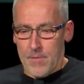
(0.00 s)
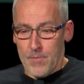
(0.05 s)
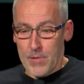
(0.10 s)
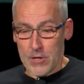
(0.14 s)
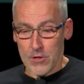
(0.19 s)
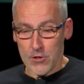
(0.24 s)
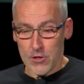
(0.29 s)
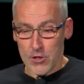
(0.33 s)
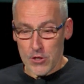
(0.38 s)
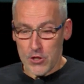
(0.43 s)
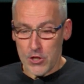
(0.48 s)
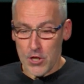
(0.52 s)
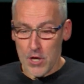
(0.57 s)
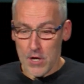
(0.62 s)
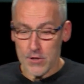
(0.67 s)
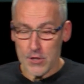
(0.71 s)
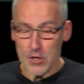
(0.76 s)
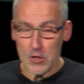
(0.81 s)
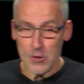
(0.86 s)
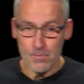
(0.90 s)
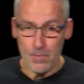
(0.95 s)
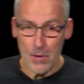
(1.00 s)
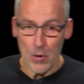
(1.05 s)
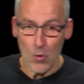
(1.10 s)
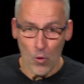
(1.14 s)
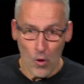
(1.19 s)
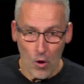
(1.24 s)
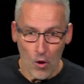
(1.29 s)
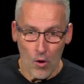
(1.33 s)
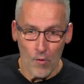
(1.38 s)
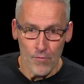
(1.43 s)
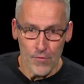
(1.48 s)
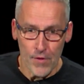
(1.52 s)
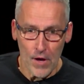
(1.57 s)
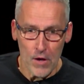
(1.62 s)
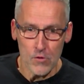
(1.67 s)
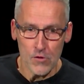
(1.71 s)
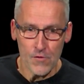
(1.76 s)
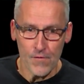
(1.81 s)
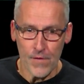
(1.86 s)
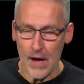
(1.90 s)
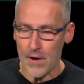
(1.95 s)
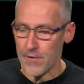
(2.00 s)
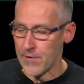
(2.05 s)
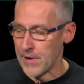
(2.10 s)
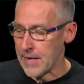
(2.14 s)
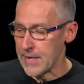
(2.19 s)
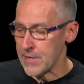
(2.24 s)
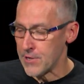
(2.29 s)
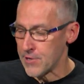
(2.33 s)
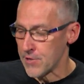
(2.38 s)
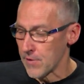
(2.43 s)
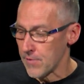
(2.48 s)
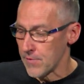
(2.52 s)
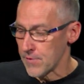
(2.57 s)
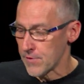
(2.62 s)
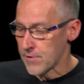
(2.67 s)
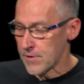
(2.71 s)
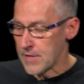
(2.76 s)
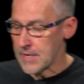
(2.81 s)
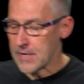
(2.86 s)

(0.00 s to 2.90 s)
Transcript: because the church is built on those foundations.